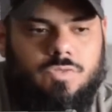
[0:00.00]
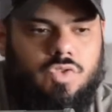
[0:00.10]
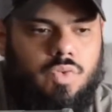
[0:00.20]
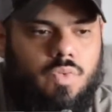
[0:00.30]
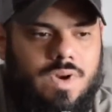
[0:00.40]

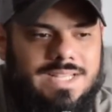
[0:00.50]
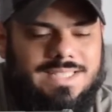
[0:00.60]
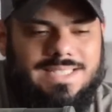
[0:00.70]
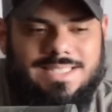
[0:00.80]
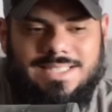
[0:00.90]

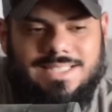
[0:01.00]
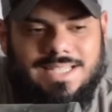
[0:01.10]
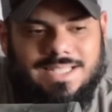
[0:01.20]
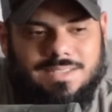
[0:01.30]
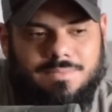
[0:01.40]

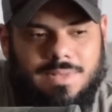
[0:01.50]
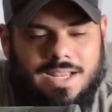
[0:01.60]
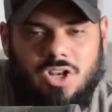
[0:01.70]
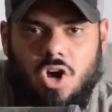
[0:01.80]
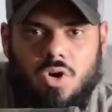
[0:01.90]
twenty-six,
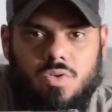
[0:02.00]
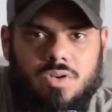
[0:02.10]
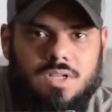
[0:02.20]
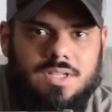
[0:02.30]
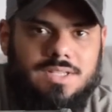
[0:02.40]
like
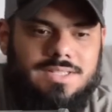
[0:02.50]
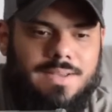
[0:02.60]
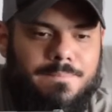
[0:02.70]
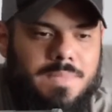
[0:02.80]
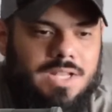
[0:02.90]
low
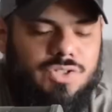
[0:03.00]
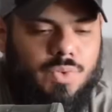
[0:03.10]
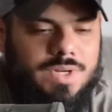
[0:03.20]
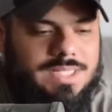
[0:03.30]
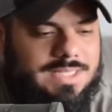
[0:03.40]
to mid
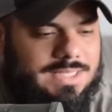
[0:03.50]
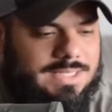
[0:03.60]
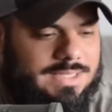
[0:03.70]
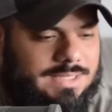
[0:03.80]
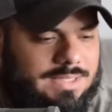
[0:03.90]

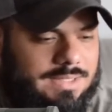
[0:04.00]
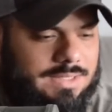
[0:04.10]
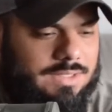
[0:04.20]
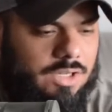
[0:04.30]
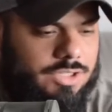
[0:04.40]
twenty-sixes,
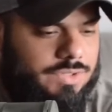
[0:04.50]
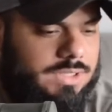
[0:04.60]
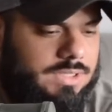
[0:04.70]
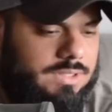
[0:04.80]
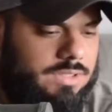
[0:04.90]

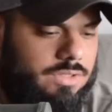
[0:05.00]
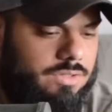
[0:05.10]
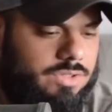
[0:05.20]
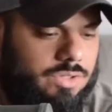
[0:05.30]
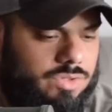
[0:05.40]
hundreds, you
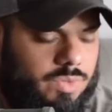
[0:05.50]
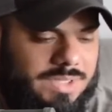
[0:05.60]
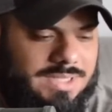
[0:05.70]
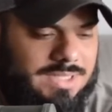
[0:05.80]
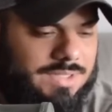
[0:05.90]
know, so
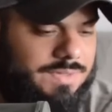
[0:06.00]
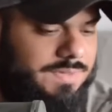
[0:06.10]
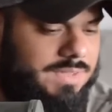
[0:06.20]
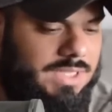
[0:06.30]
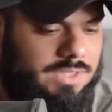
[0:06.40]
twenty-six
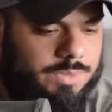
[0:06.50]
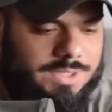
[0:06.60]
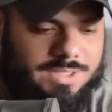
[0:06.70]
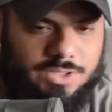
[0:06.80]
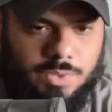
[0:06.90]
fifteen,
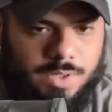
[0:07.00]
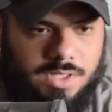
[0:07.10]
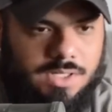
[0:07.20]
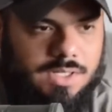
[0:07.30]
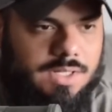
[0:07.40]
twenty-six
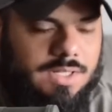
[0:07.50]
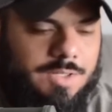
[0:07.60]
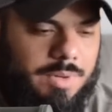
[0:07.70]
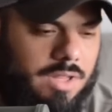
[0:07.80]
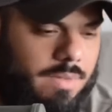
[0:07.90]
twenty.
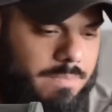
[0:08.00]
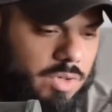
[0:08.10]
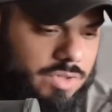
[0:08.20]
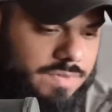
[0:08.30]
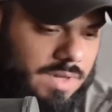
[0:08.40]
It's probably the
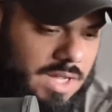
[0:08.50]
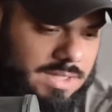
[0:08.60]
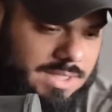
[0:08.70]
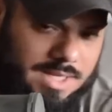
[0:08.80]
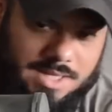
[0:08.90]
most
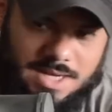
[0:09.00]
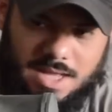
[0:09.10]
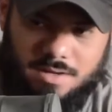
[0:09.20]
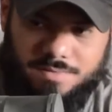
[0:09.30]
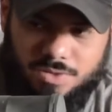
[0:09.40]
velocity I can get
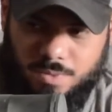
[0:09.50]
out of the